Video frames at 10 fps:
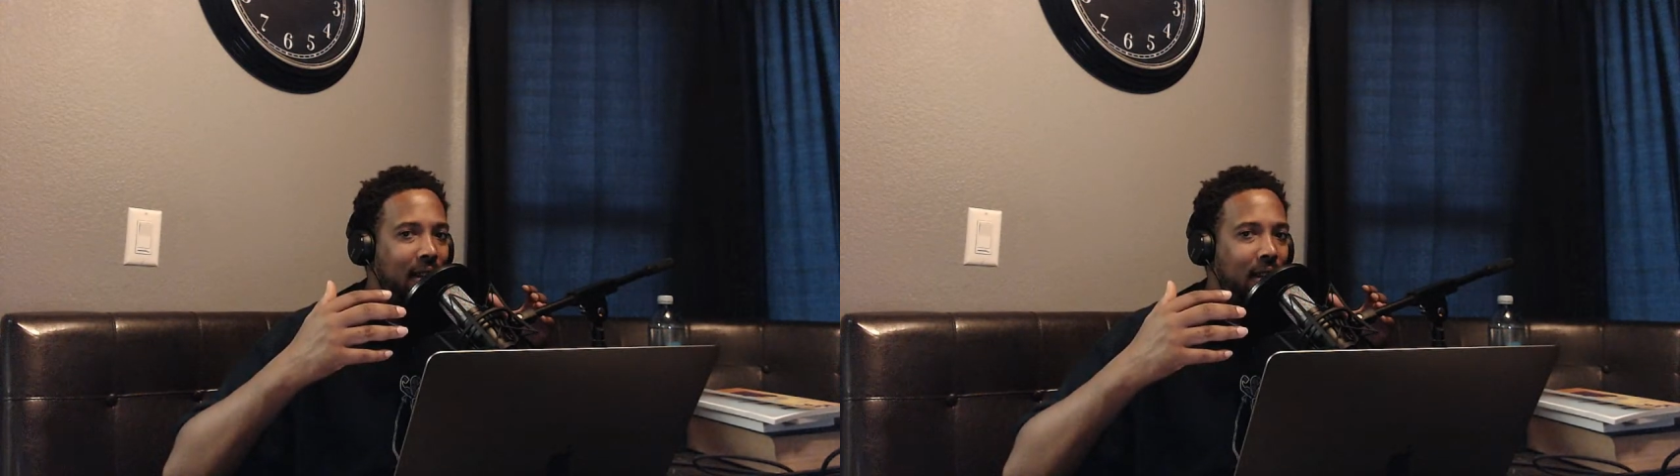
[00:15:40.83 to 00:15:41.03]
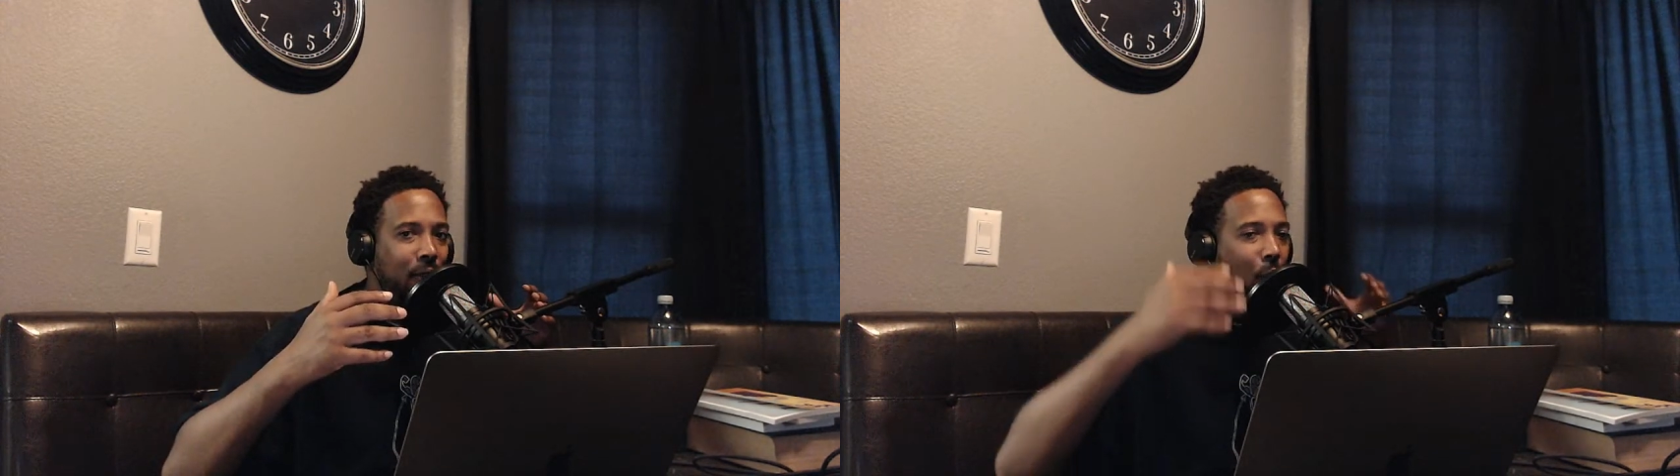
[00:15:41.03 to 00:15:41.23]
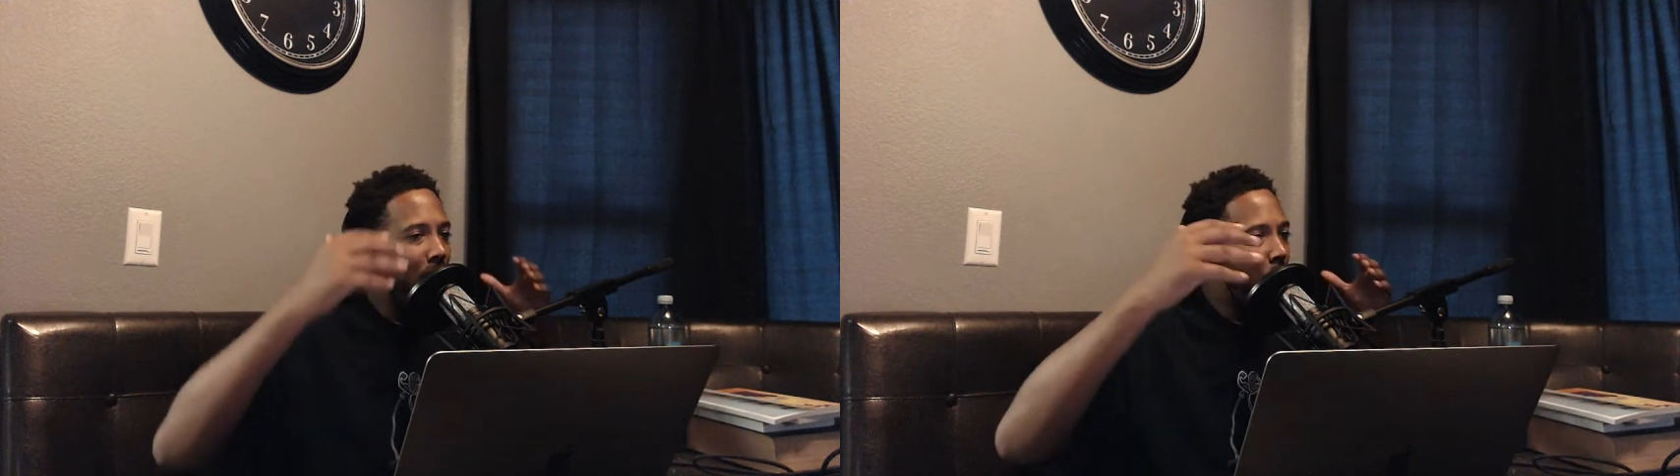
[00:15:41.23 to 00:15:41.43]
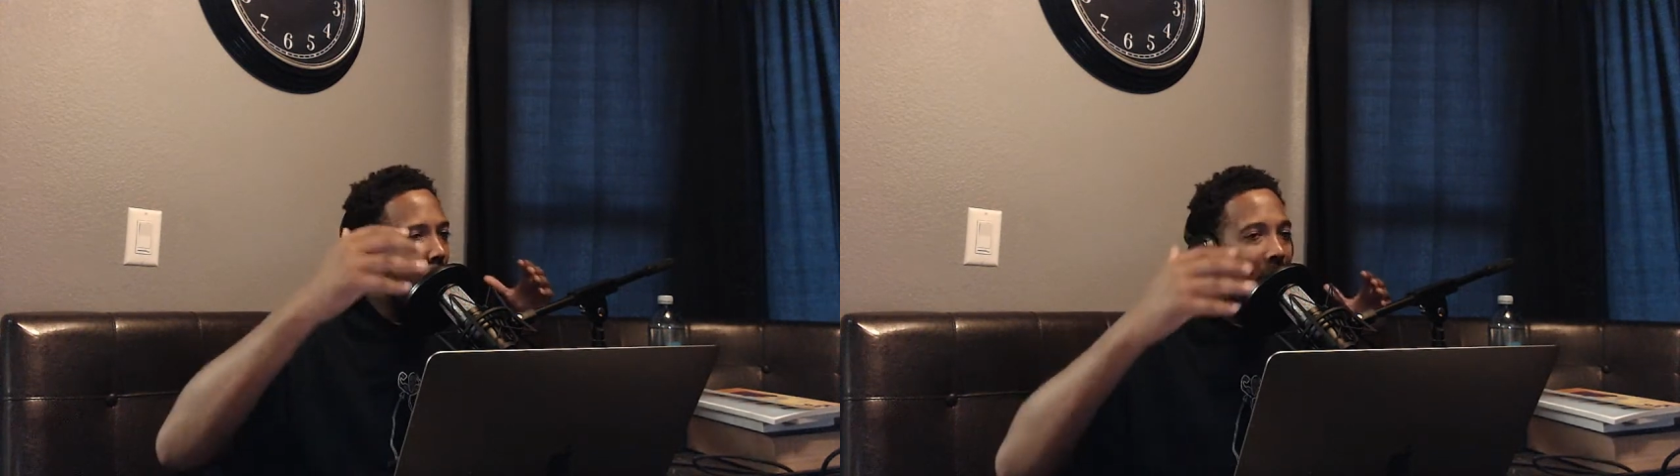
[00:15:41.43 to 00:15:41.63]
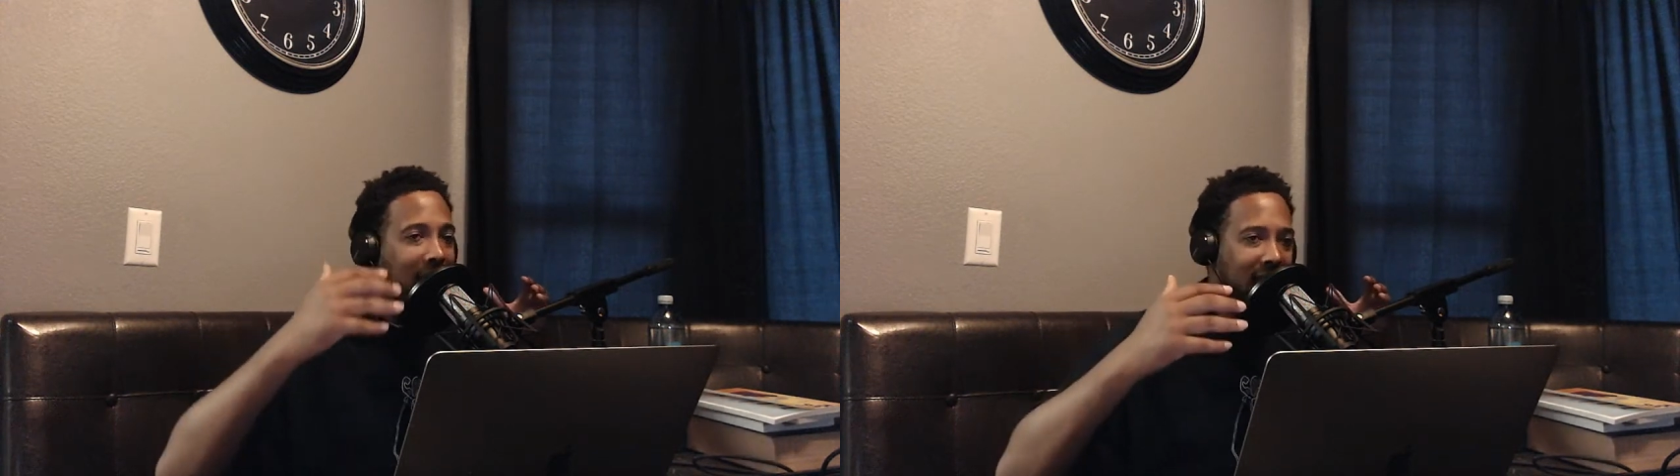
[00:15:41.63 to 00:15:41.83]
for
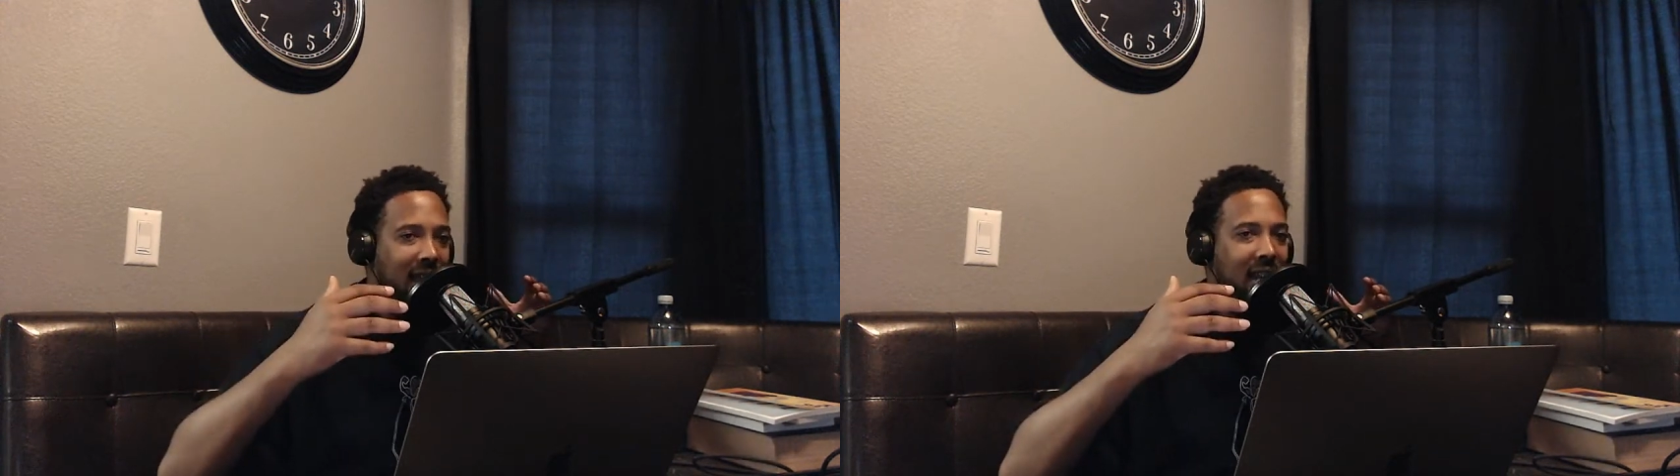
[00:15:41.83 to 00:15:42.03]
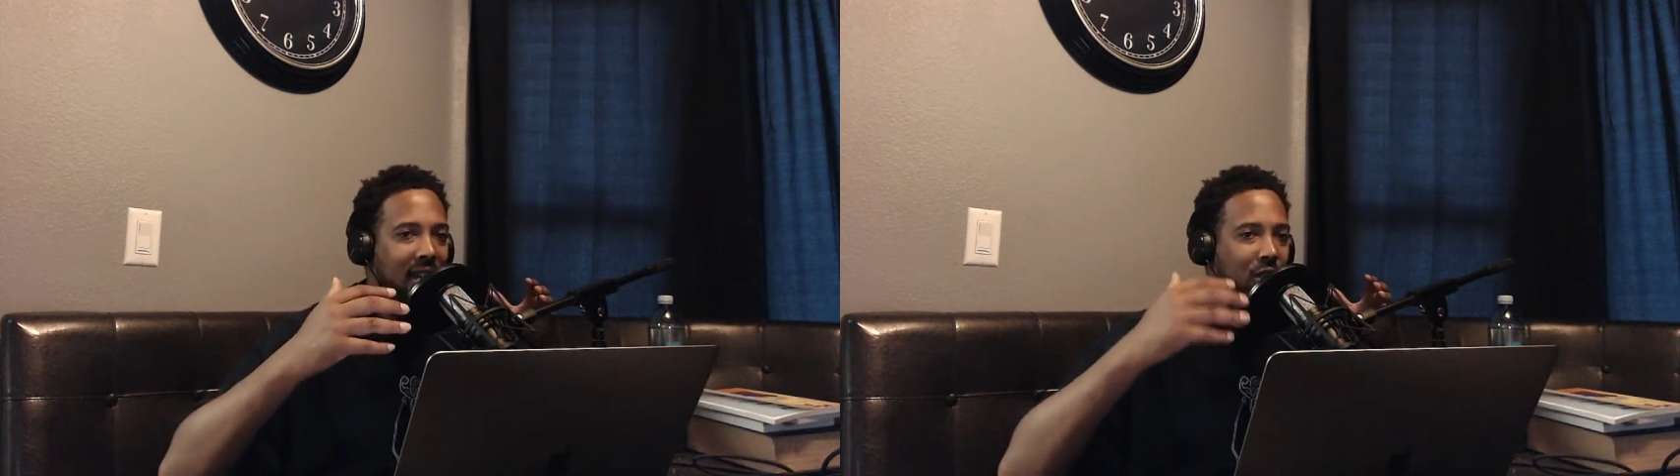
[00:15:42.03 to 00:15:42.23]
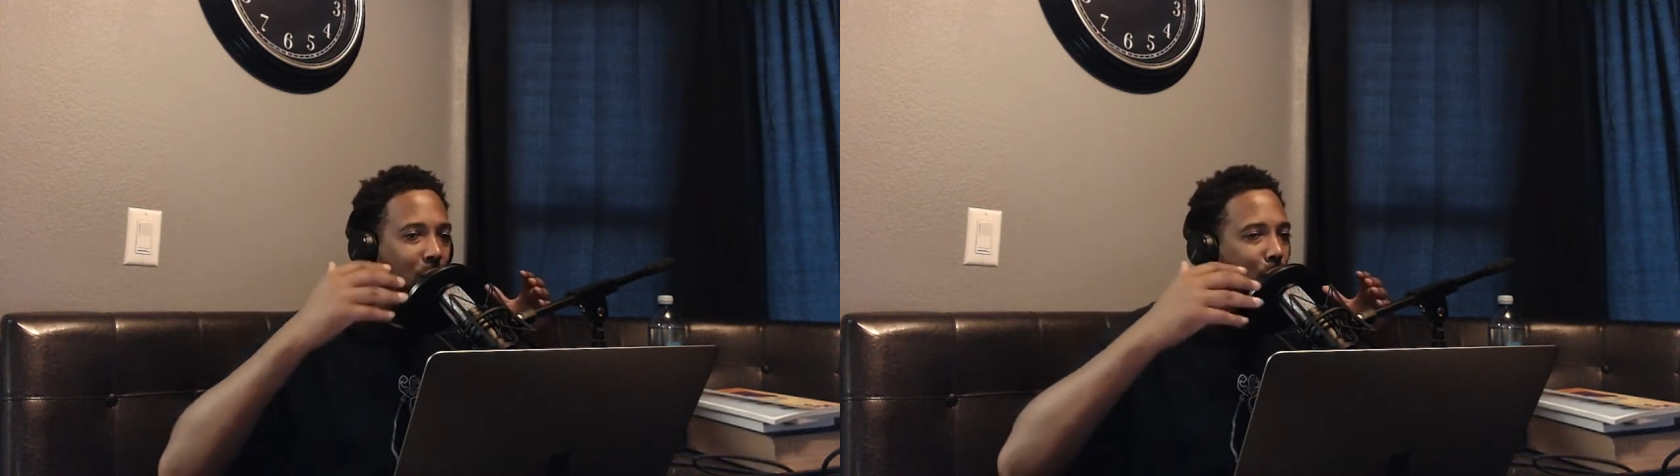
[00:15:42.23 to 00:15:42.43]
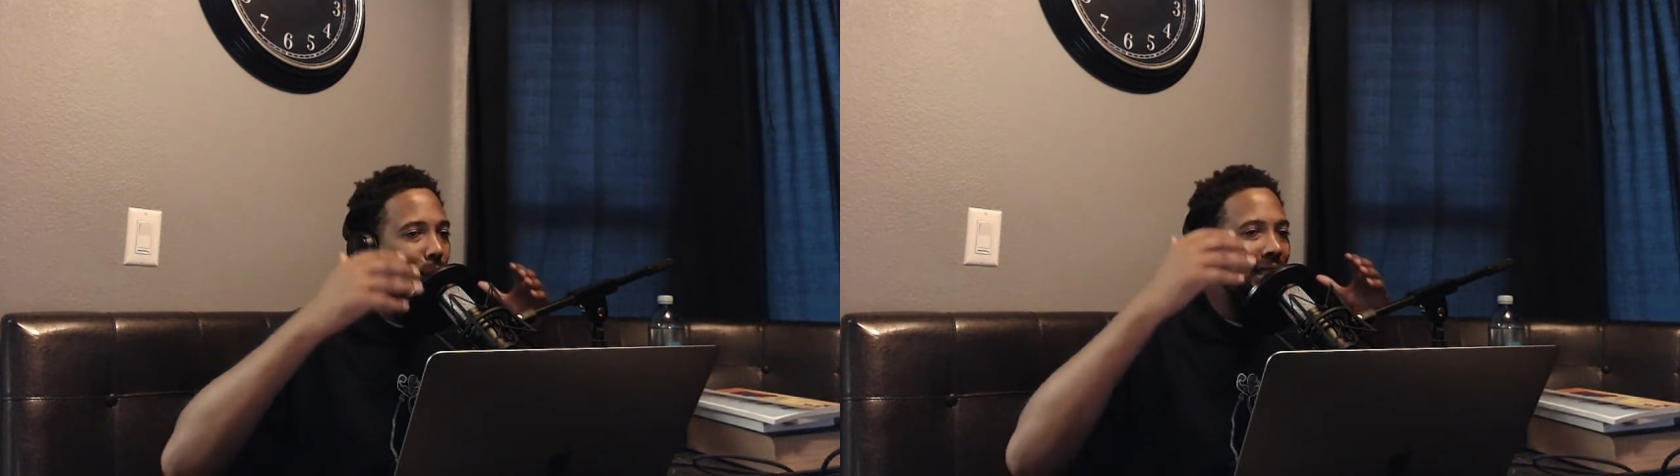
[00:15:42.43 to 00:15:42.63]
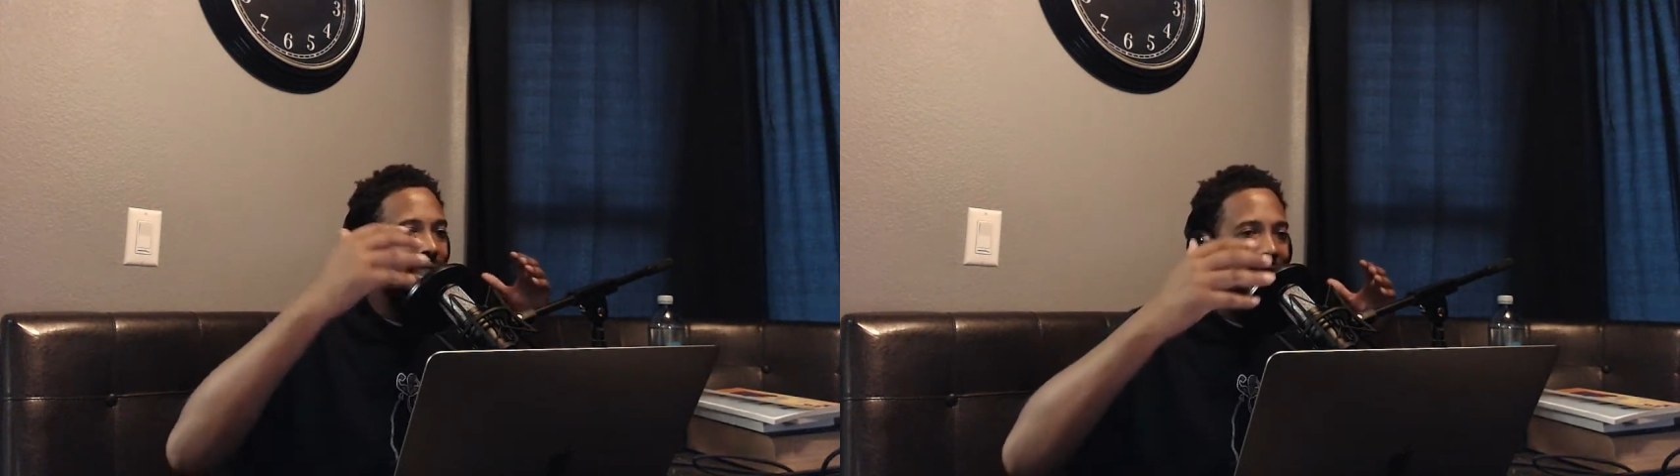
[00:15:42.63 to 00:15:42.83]
equality and
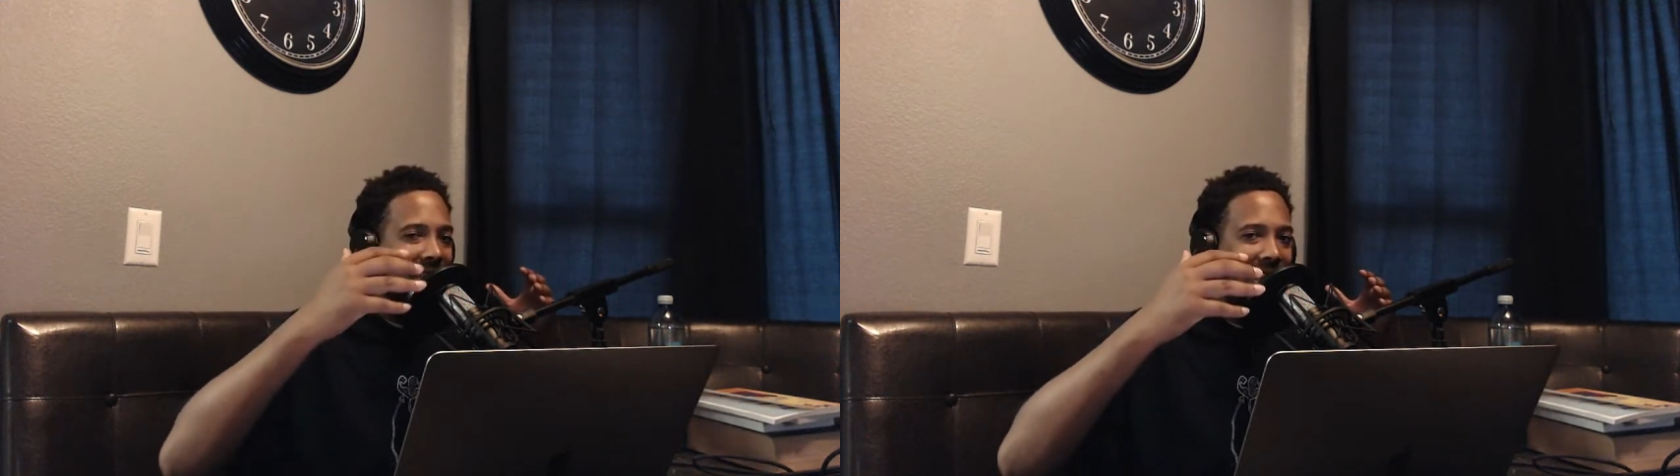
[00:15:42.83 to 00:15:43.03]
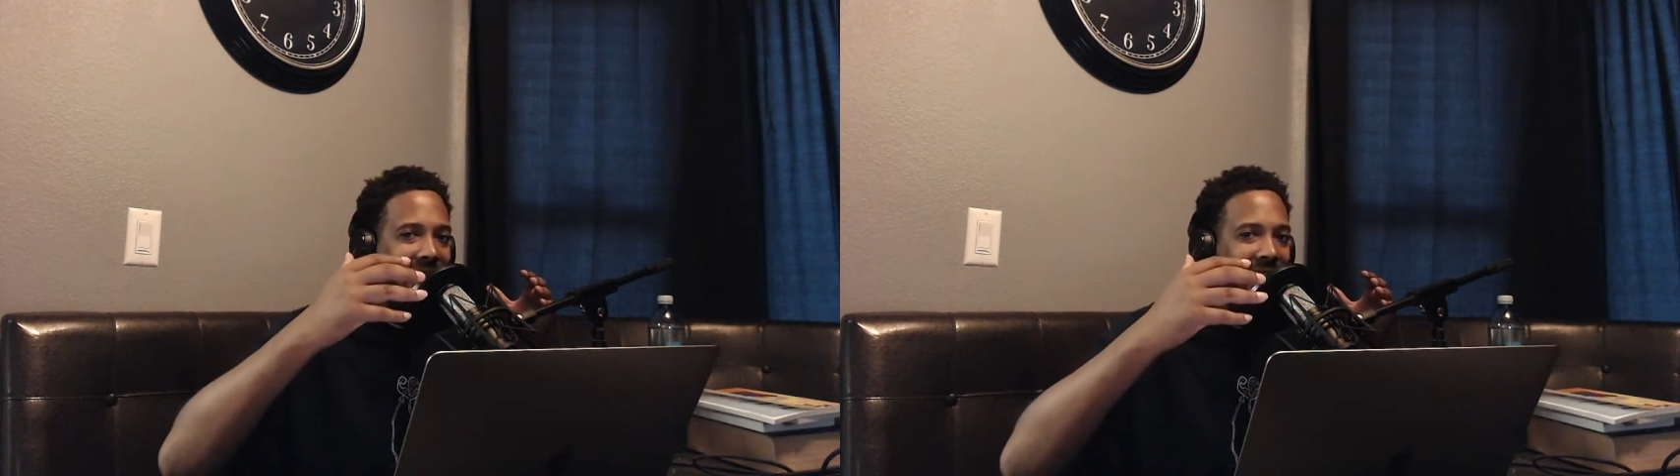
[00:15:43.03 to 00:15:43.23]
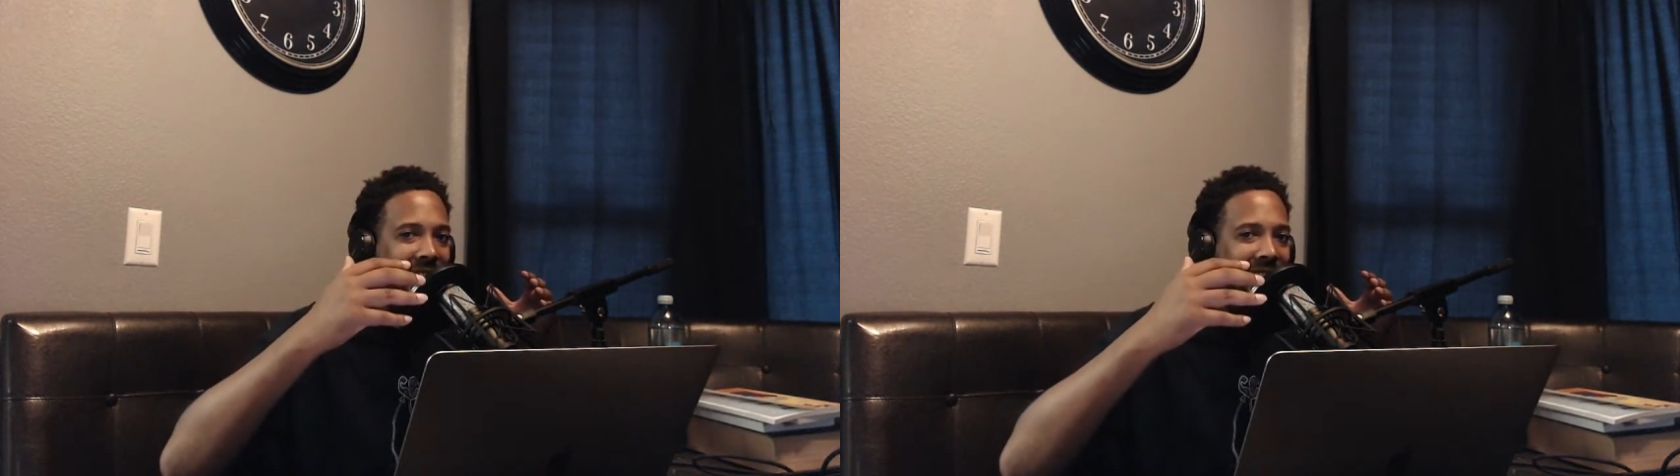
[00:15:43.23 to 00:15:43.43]
social injustice,